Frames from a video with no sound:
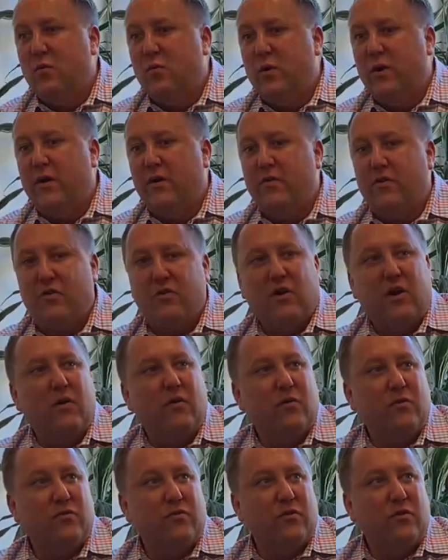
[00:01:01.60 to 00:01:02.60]
where the
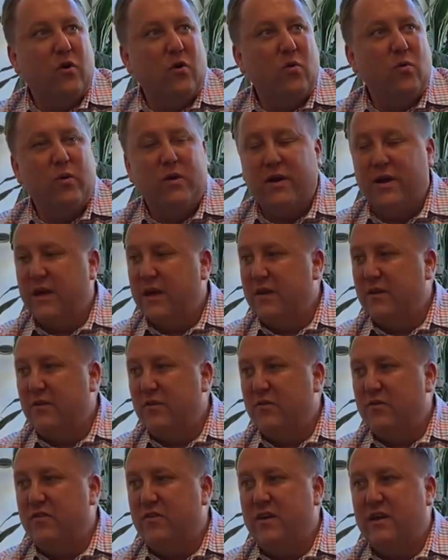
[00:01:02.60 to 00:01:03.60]
dollars are going and
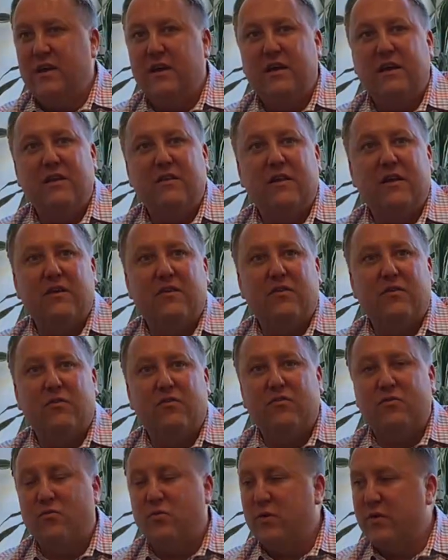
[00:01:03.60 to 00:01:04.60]
you see that
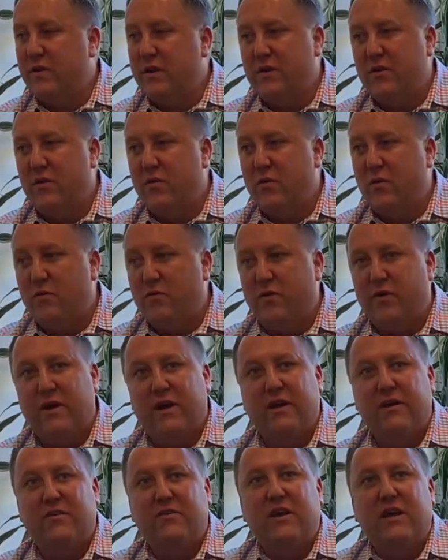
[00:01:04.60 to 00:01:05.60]
there's really no
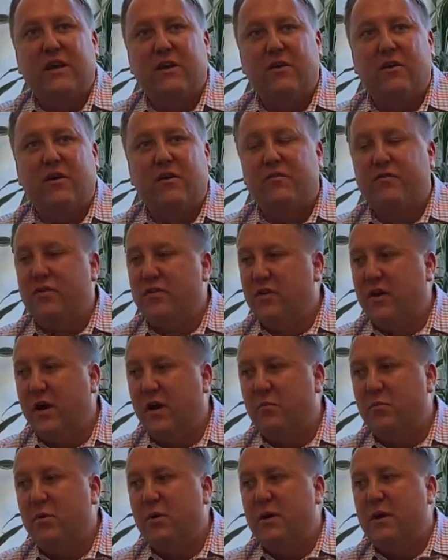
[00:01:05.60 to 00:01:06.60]
overhead taken off the
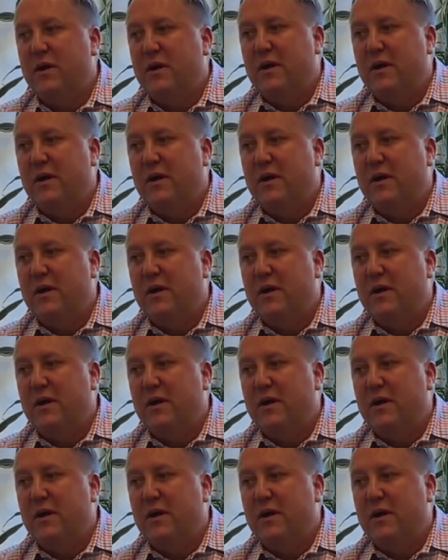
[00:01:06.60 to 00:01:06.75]
top.